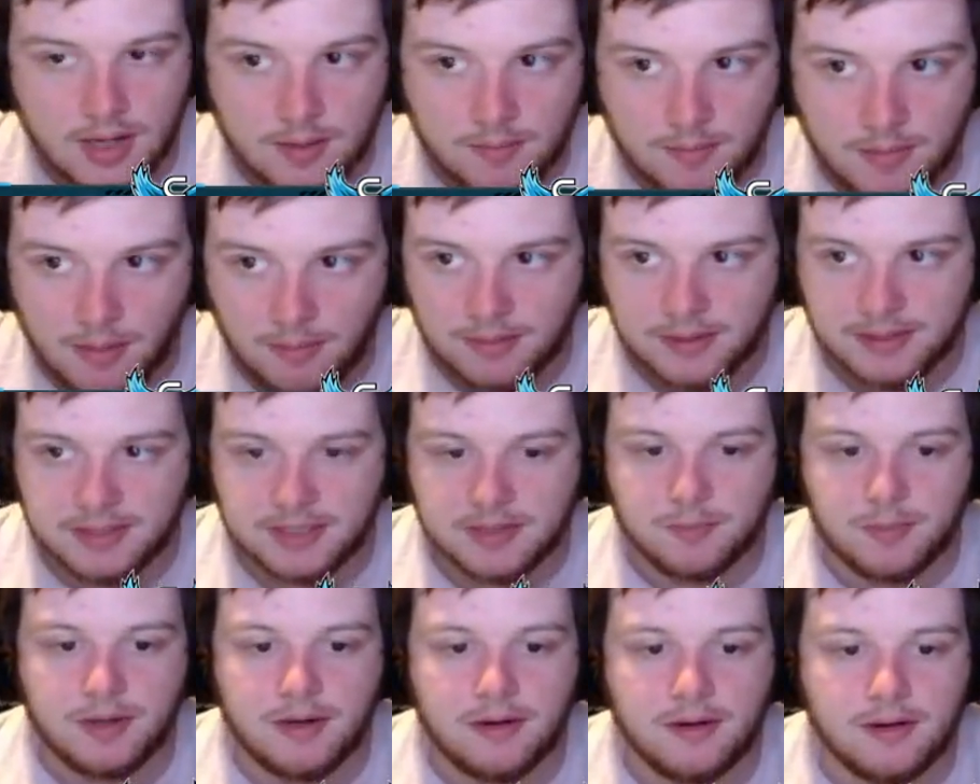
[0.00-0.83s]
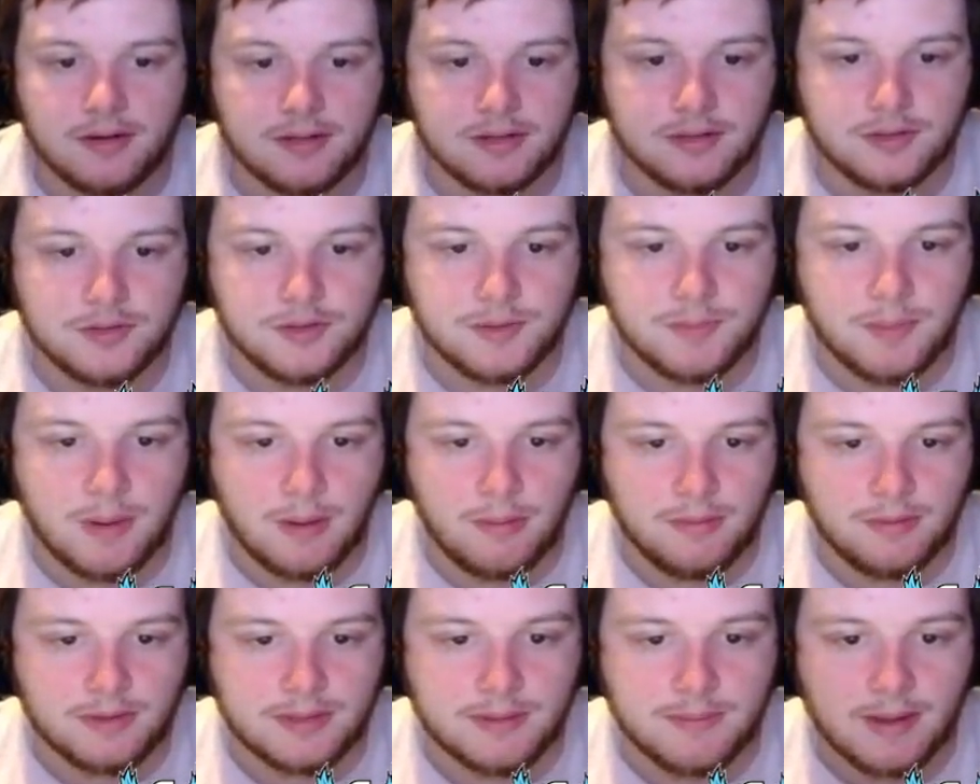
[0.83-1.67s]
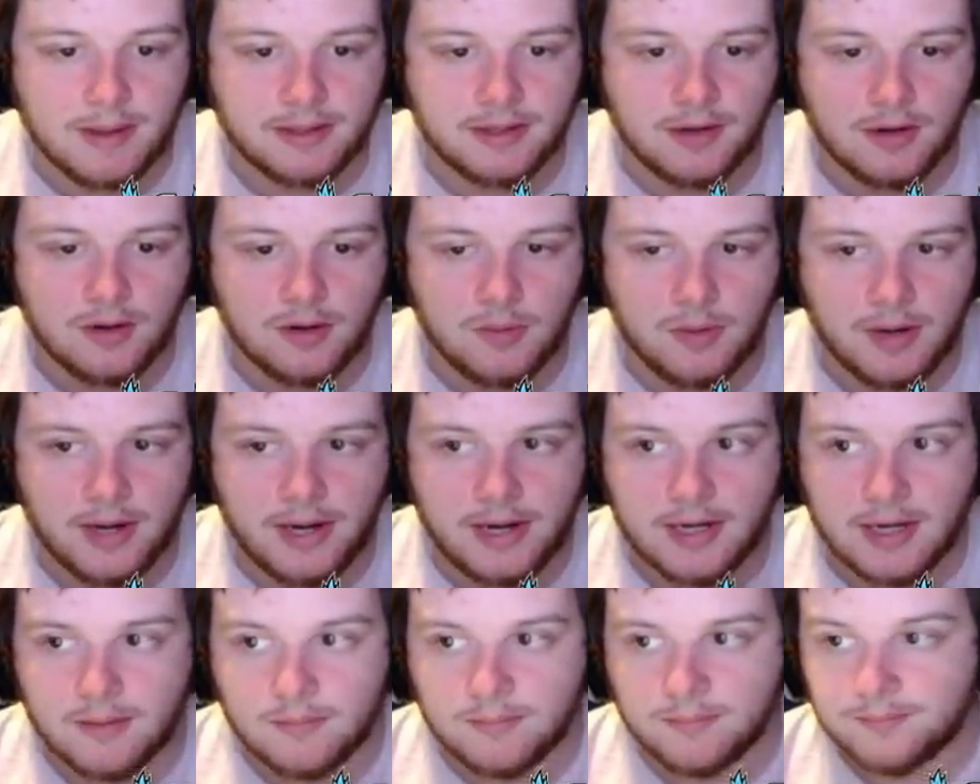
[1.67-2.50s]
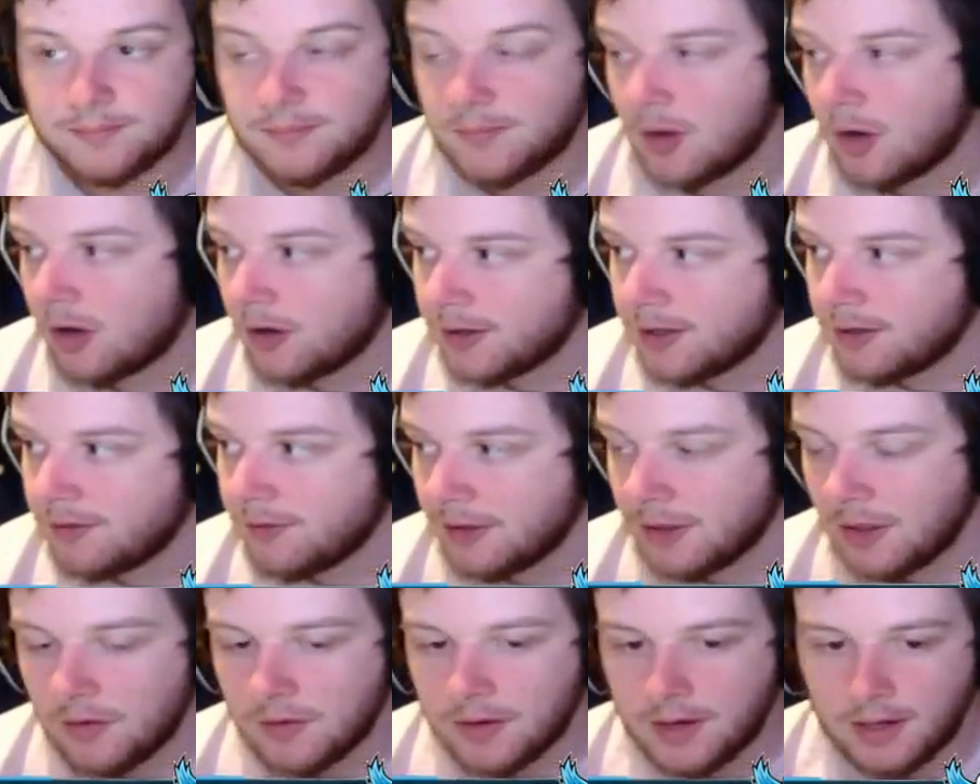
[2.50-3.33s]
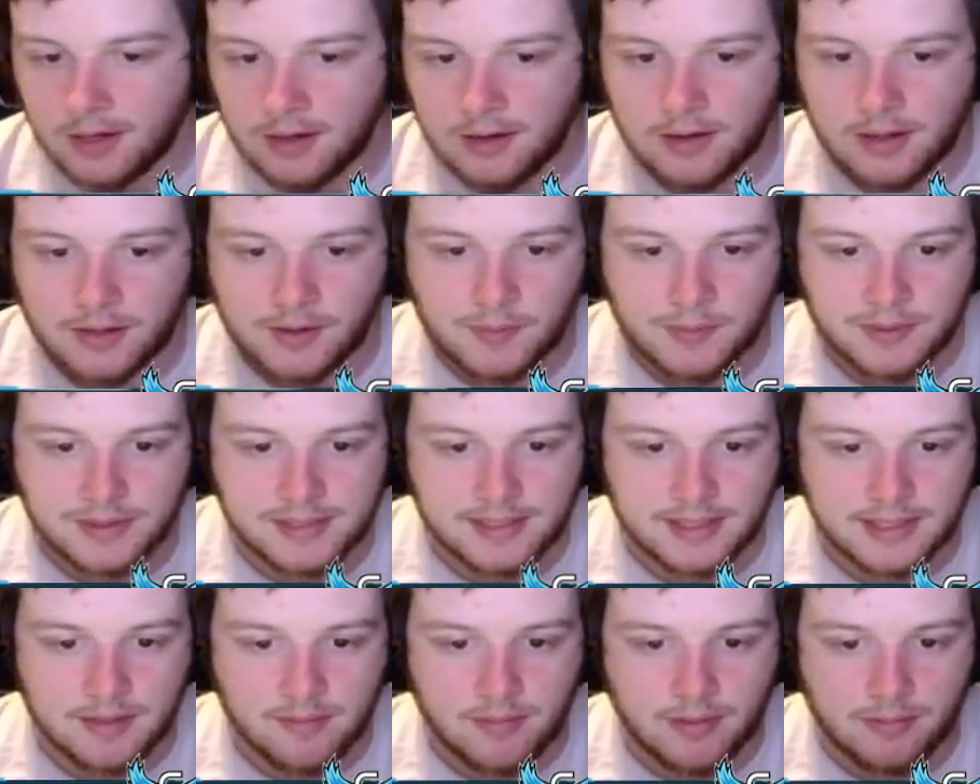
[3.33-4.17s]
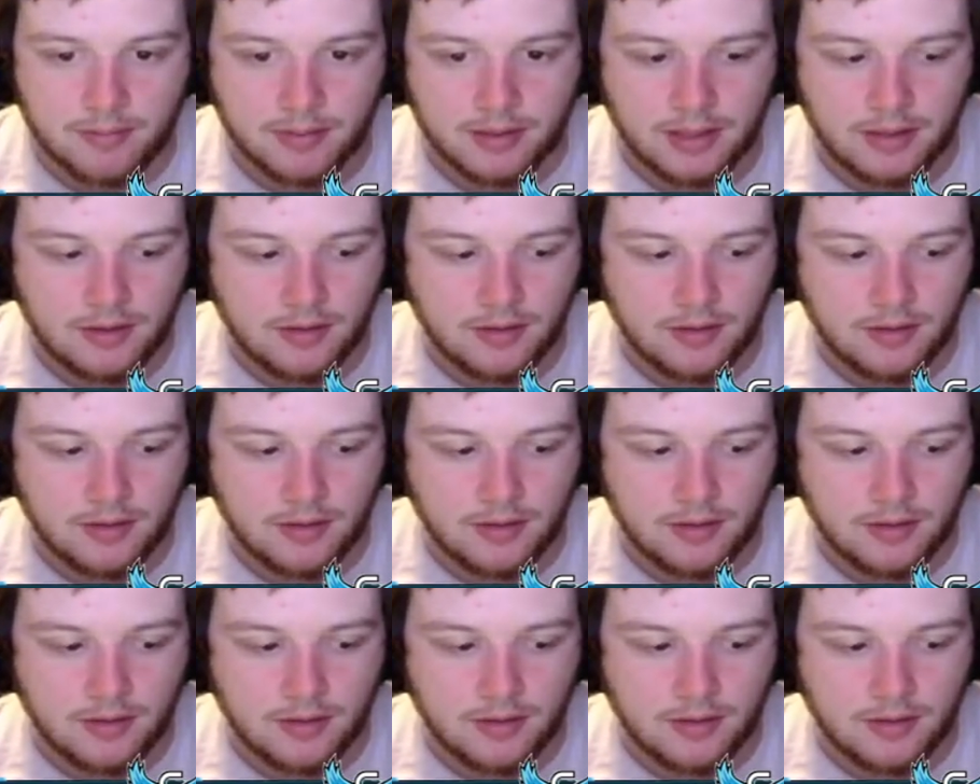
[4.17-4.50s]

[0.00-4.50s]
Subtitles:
Bubble disappears. As soon as bubble is about to go away, I'm already relocating. I don't want to stay in the bubble any